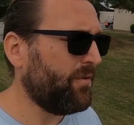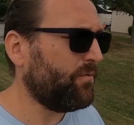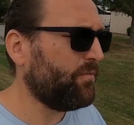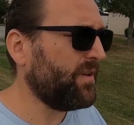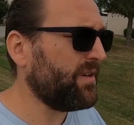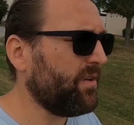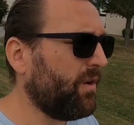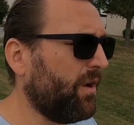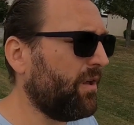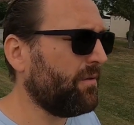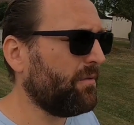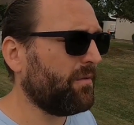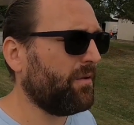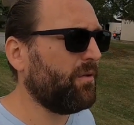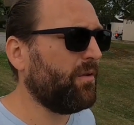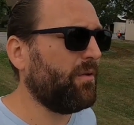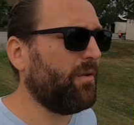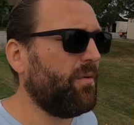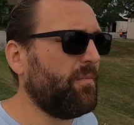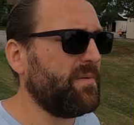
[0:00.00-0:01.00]
With all
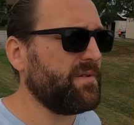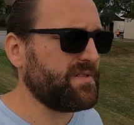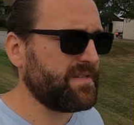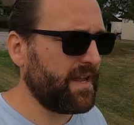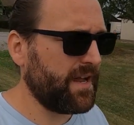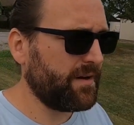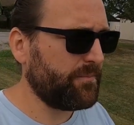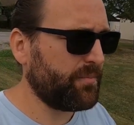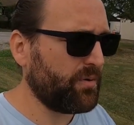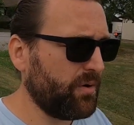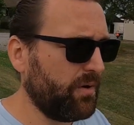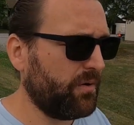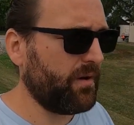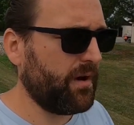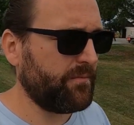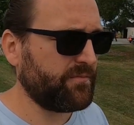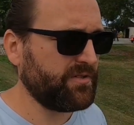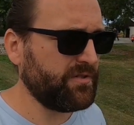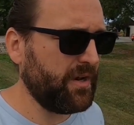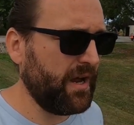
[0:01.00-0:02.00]
OpenStack
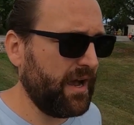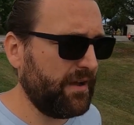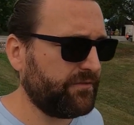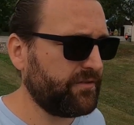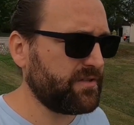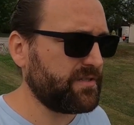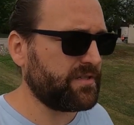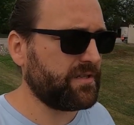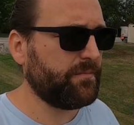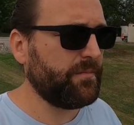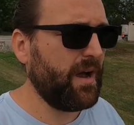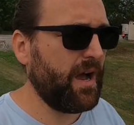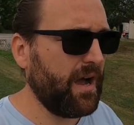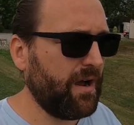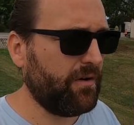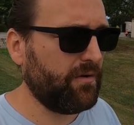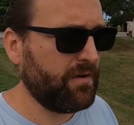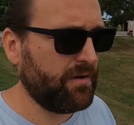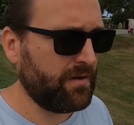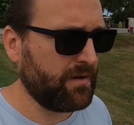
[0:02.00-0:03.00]
programs, you have to
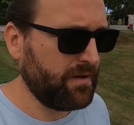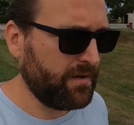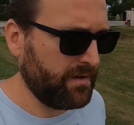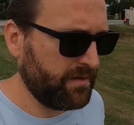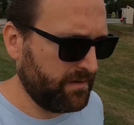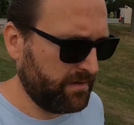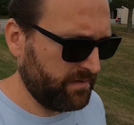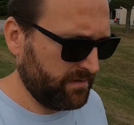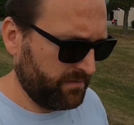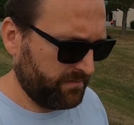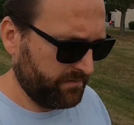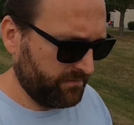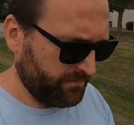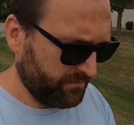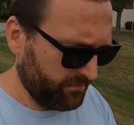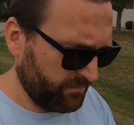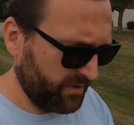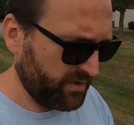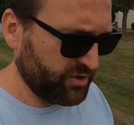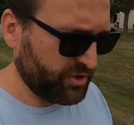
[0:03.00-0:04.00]
somehow
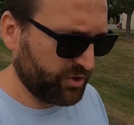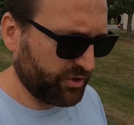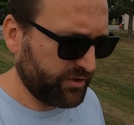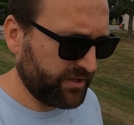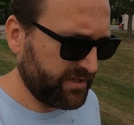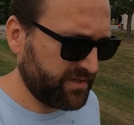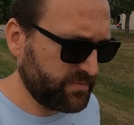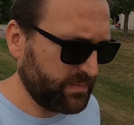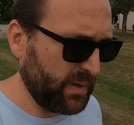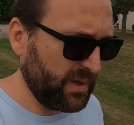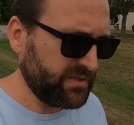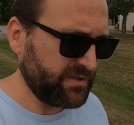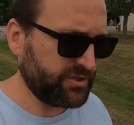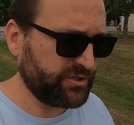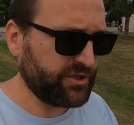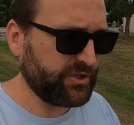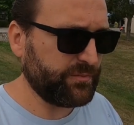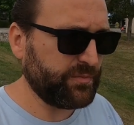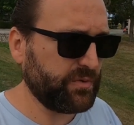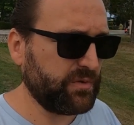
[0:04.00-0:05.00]
ensure that
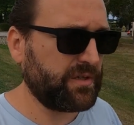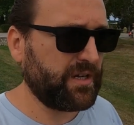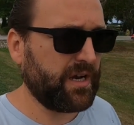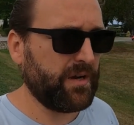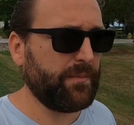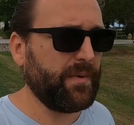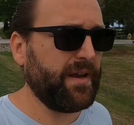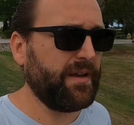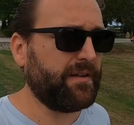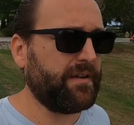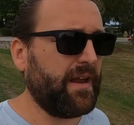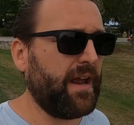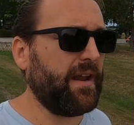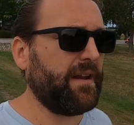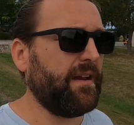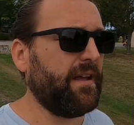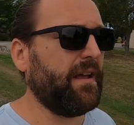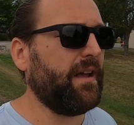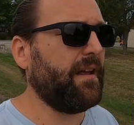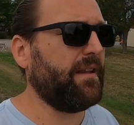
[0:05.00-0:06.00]
sponsorship will come in,
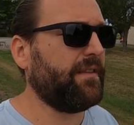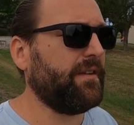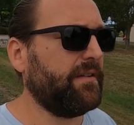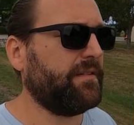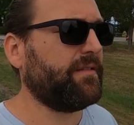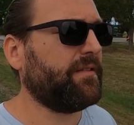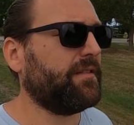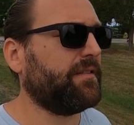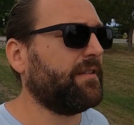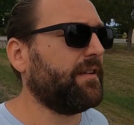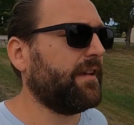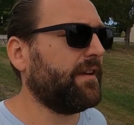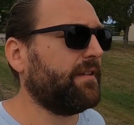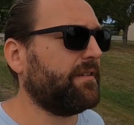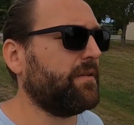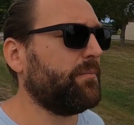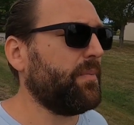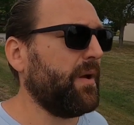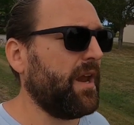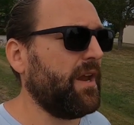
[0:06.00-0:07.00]
and this is like
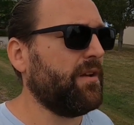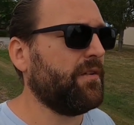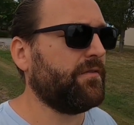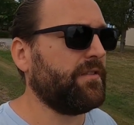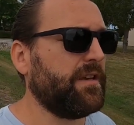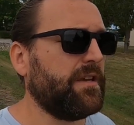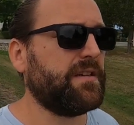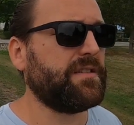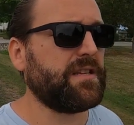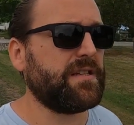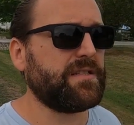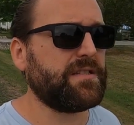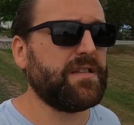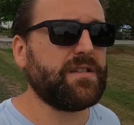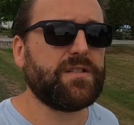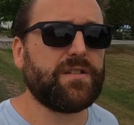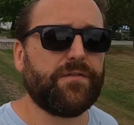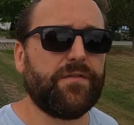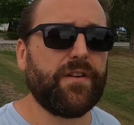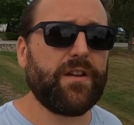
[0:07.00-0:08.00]
the bane of the
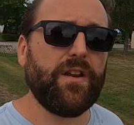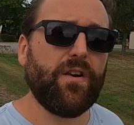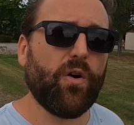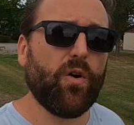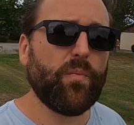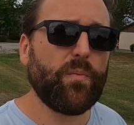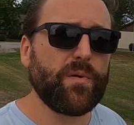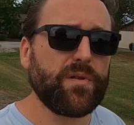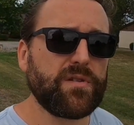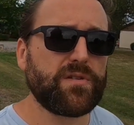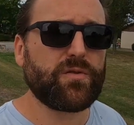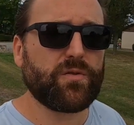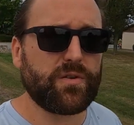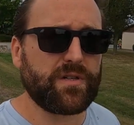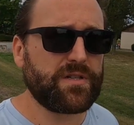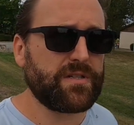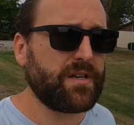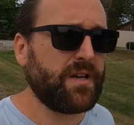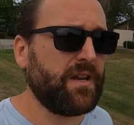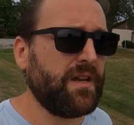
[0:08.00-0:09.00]
existence of any open
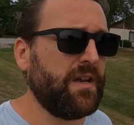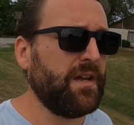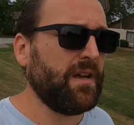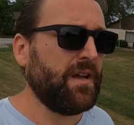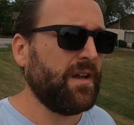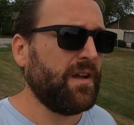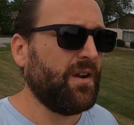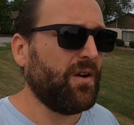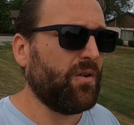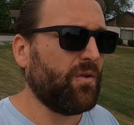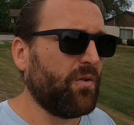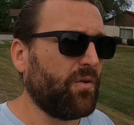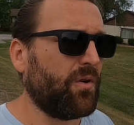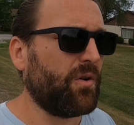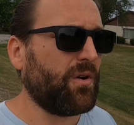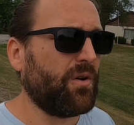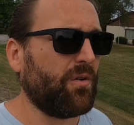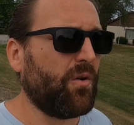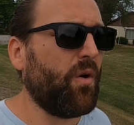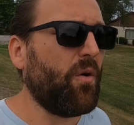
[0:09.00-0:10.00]
source
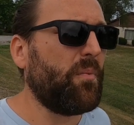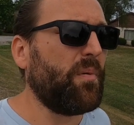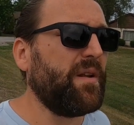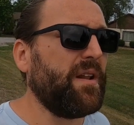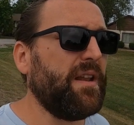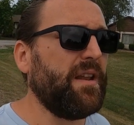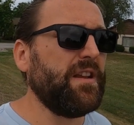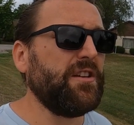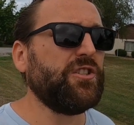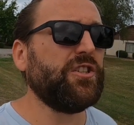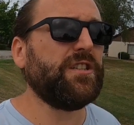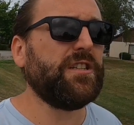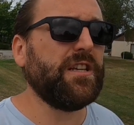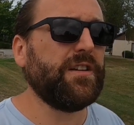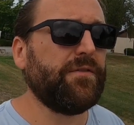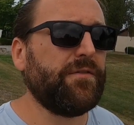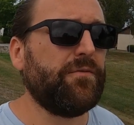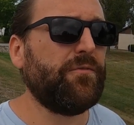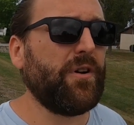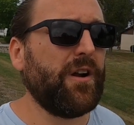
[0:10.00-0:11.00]
or open
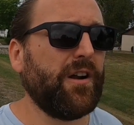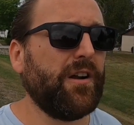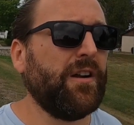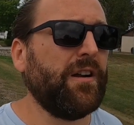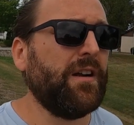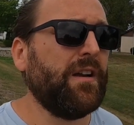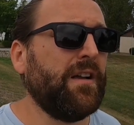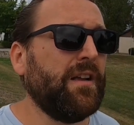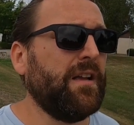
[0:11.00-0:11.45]
initiative, where